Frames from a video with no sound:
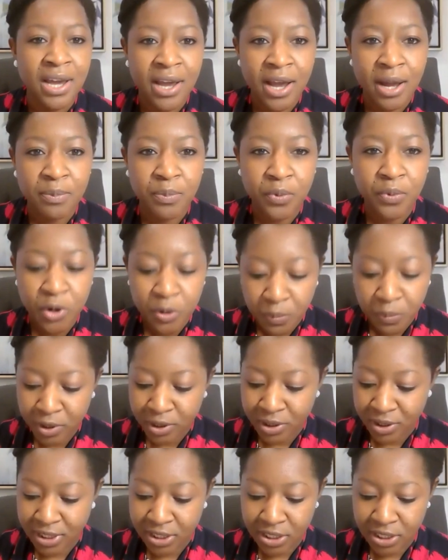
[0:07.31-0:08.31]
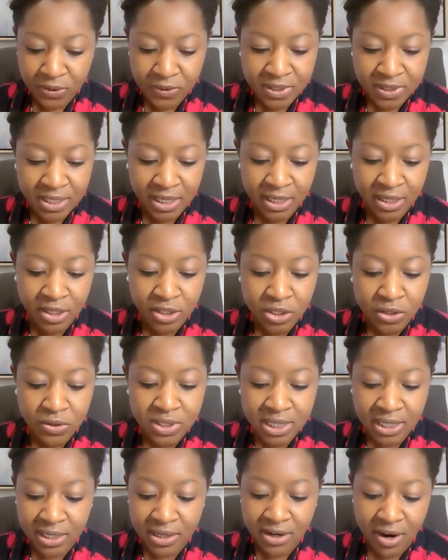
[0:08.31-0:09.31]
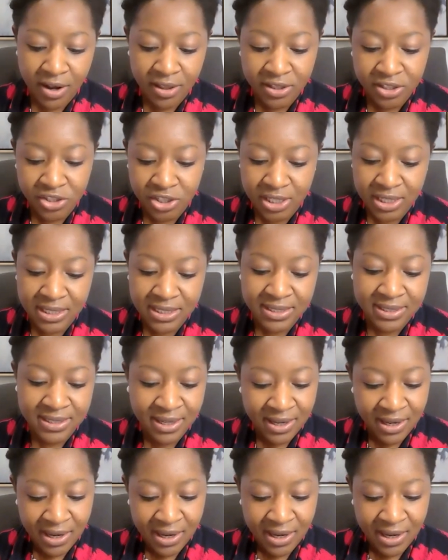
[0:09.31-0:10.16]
appropriately using new technologies